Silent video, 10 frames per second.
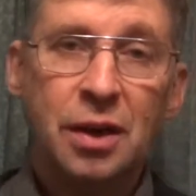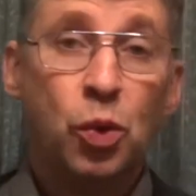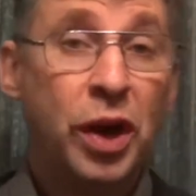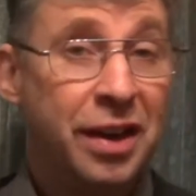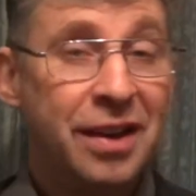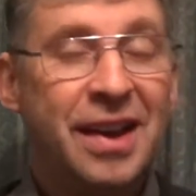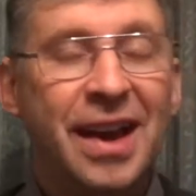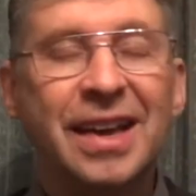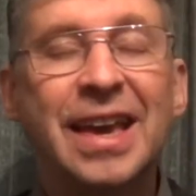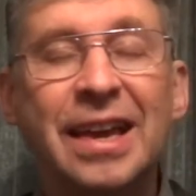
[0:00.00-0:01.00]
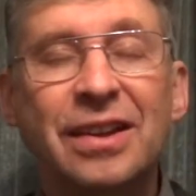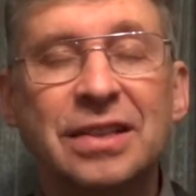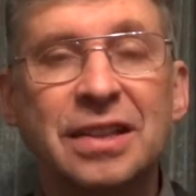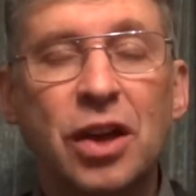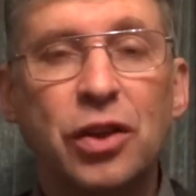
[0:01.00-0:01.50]
where again
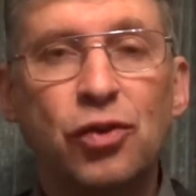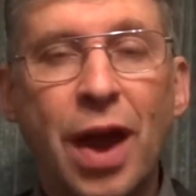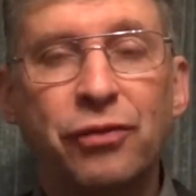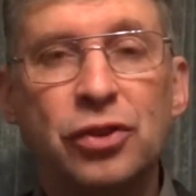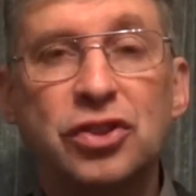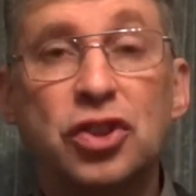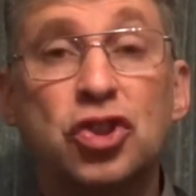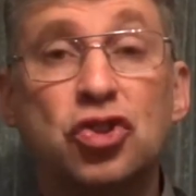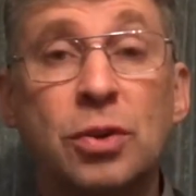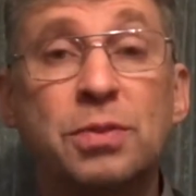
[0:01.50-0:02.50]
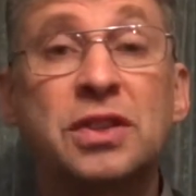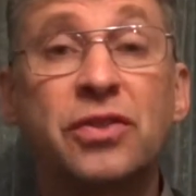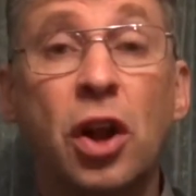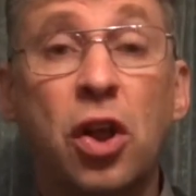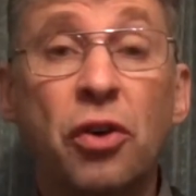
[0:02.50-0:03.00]
there's another reference to strips
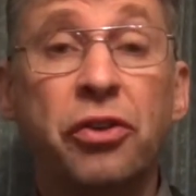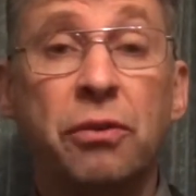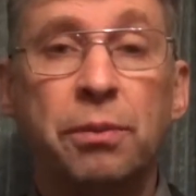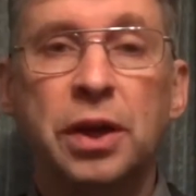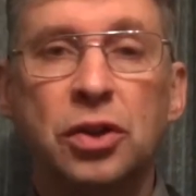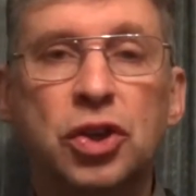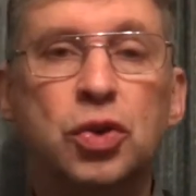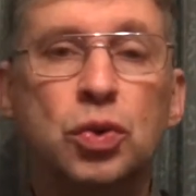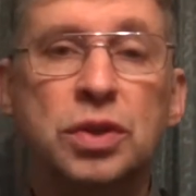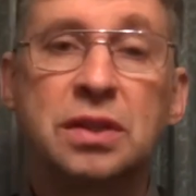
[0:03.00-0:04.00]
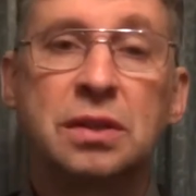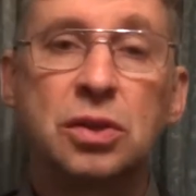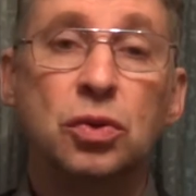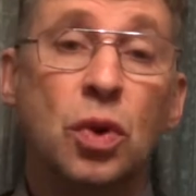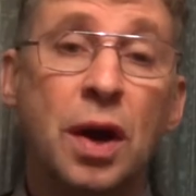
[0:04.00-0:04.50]
of cloth being used
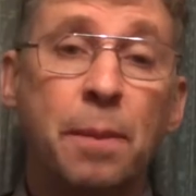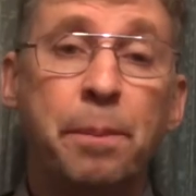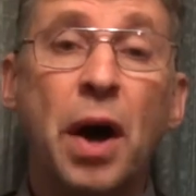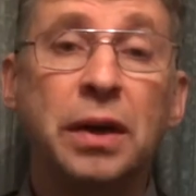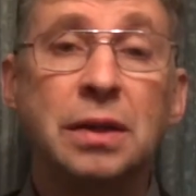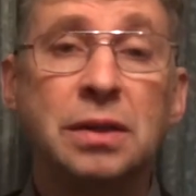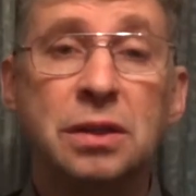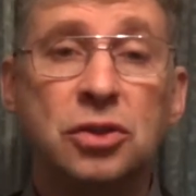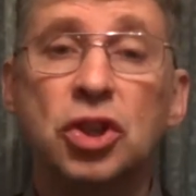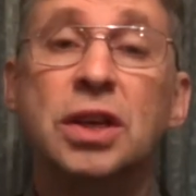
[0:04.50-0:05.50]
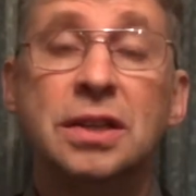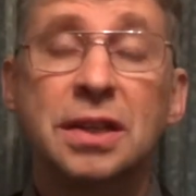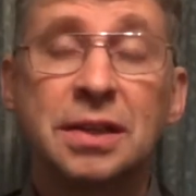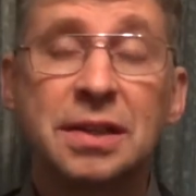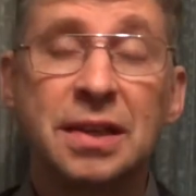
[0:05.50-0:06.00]
to bind
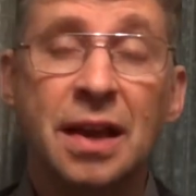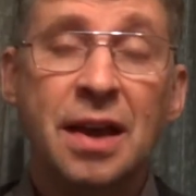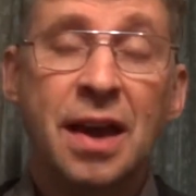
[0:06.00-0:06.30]
Jesus.